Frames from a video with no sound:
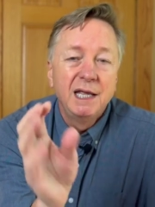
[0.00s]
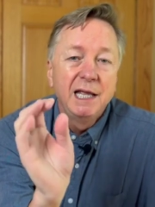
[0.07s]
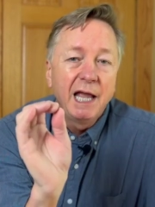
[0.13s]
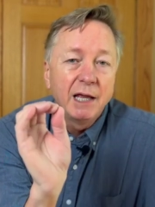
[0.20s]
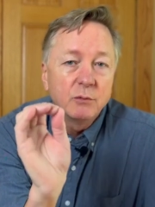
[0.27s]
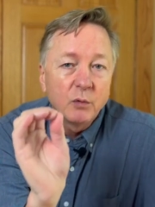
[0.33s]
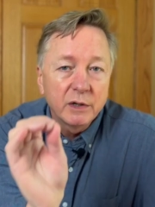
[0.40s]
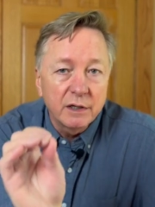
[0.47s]

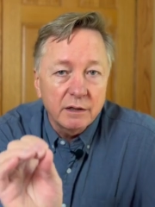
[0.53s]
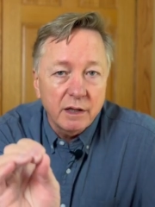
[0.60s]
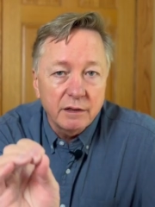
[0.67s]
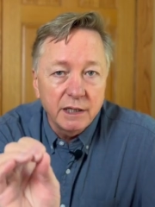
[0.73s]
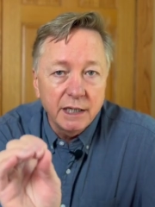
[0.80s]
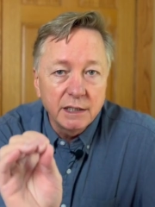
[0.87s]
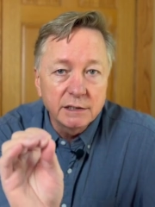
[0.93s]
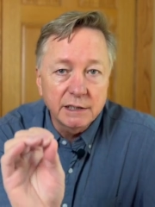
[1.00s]
And one of the
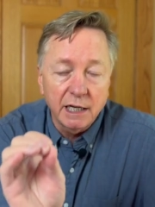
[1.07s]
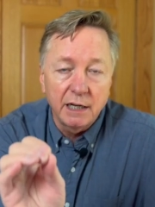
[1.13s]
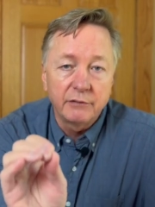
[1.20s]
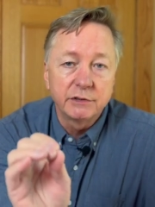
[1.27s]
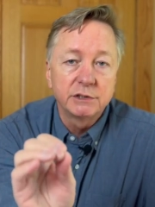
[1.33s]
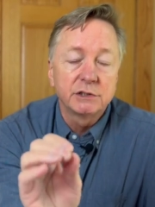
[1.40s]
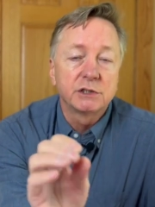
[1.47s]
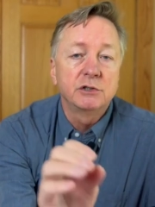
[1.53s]
things
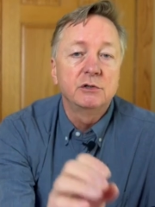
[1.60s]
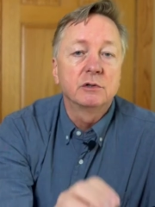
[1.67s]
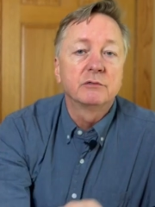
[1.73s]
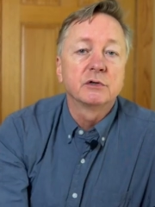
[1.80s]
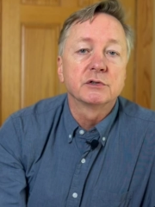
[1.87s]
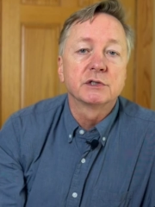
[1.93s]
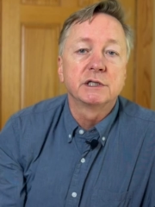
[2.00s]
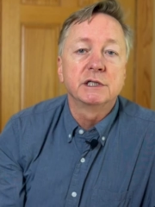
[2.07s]
colleges and
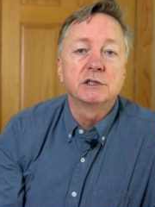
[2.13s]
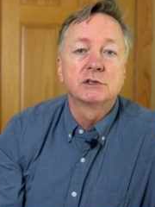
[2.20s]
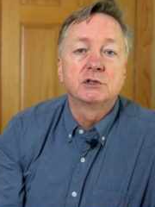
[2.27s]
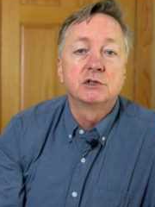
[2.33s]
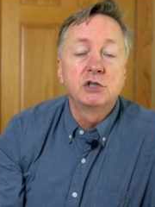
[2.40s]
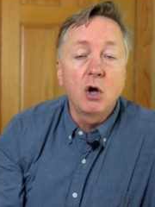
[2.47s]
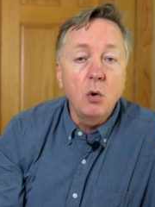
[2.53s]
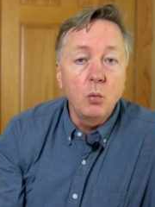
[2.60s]
universities
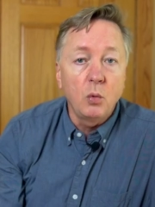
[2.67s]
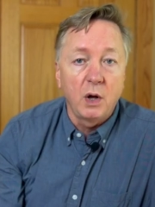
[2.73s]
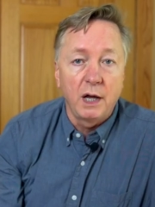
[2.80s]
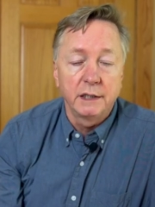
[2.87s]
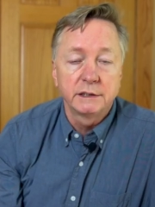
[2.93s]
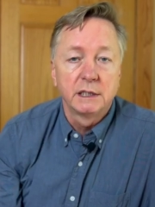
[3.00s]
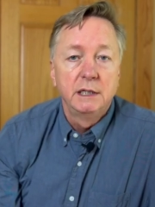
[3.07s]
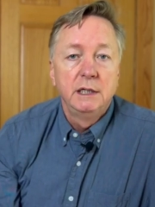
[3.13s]
don't
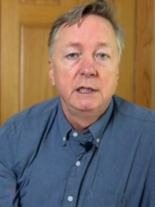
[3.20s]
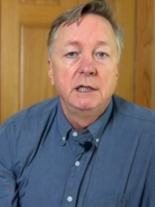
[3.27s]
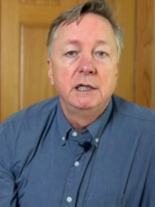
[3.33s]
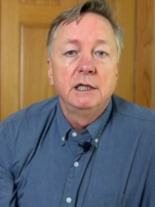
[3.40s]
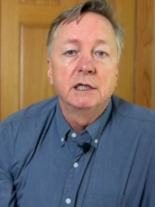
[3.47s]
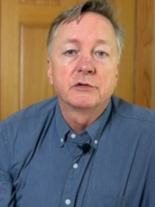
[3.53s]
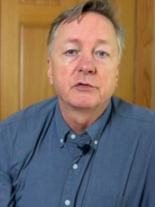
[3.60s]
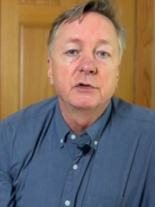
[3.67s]
want
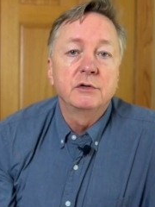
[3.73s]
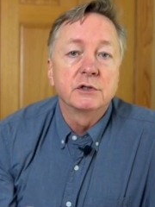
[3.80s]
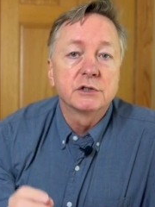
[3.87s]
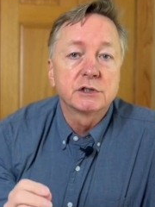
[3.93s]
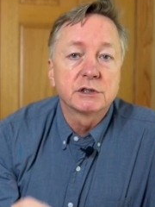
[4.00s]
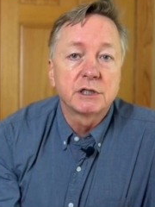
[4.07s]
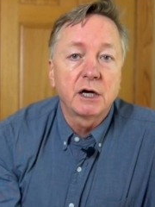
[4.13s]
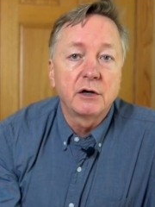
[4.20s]
is for you to
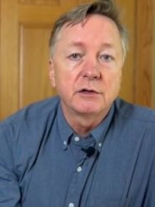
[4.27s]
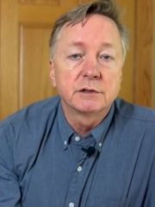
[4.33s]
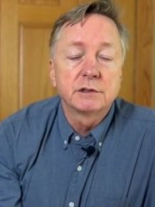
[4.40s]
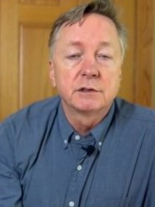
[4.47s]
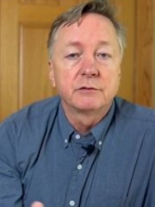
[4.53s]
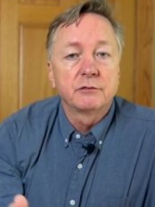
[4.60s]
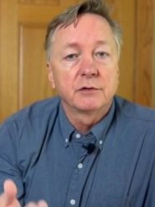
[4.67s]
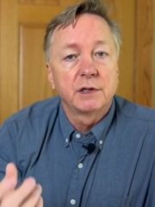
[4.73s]

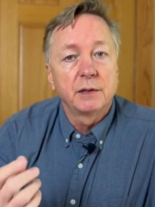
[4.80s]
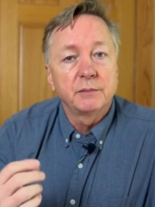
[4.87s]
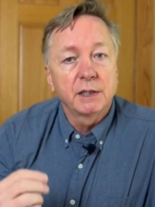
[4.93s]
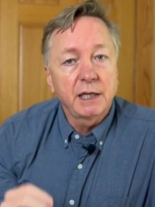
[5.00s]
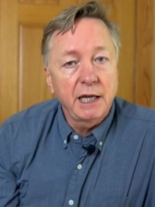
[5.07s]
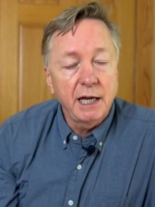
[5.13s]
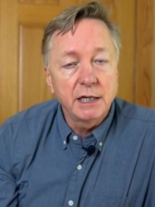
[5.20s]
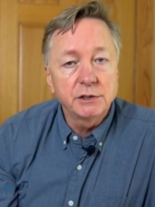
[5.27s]
start, for them to
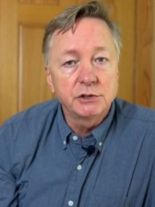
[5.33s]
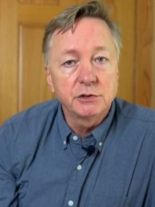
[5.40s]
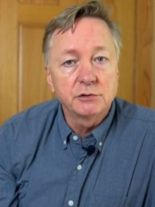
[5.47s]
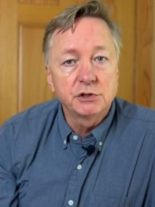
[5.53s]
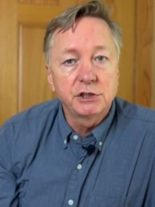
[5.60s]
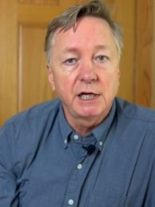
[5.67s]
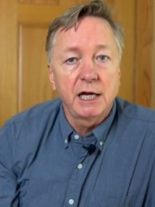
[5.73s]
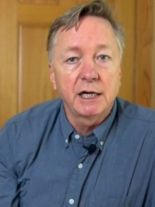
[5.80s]
cash your
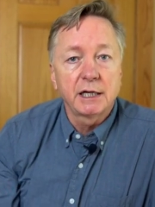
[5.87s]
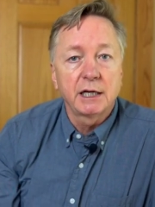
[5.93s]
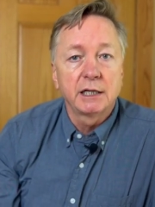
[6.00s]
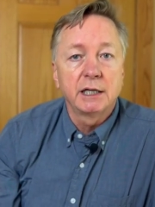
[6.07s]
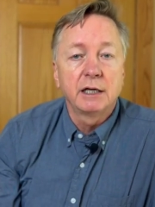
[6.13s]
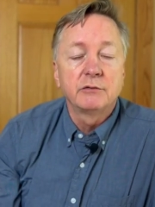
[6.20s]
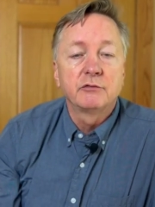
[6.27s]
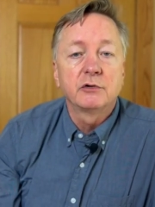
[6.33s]
check,
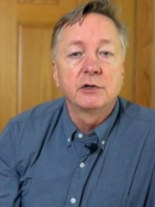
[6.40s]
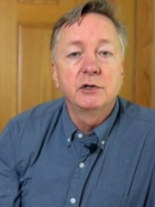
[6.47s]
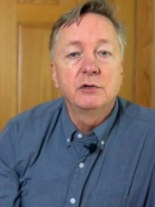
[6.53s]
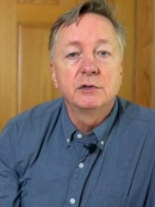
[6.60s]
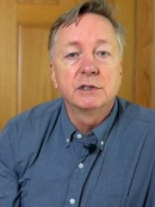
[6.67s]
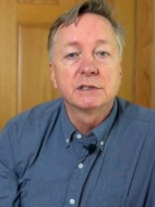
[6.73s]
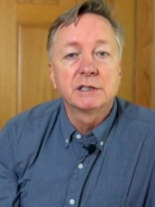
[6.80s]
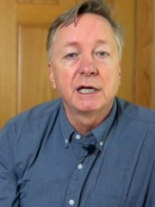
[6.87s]
and then for
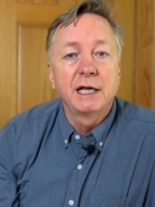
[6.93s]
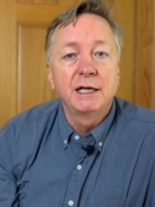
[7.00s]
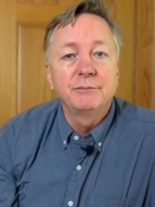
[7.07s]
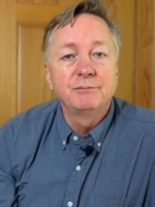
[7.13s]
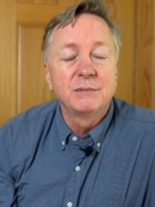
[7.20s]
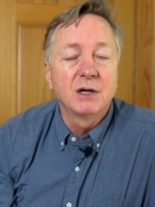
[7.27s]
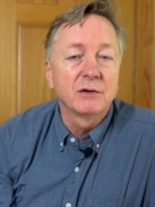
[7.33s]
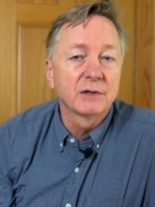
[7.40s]
you to say,
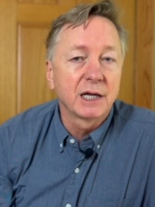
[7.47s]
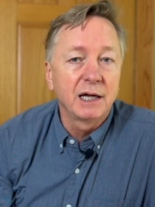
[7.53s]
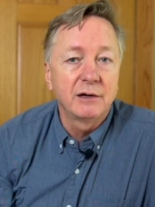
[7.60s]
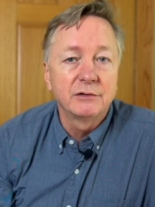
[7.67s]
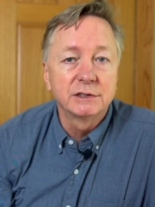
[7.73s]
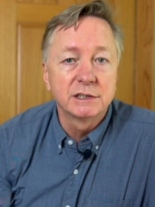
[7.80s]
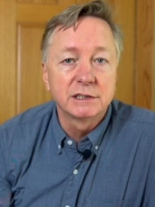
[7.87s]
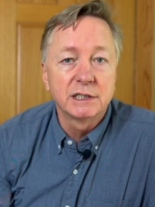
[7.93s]
no,
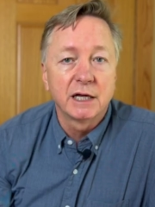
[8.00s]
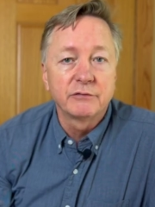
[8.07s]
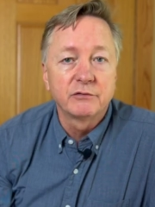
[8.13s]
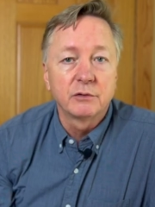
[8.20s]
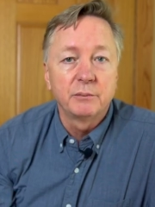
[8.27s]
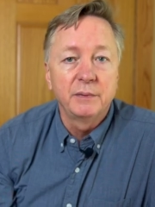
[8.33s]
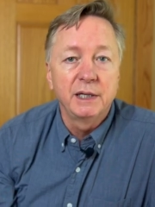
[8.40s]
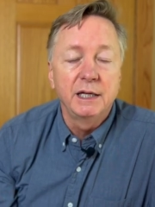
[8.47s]
college is not
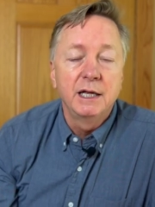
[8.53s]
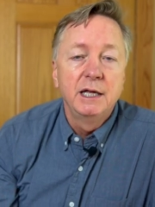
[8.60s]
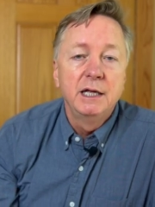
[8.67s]
for me.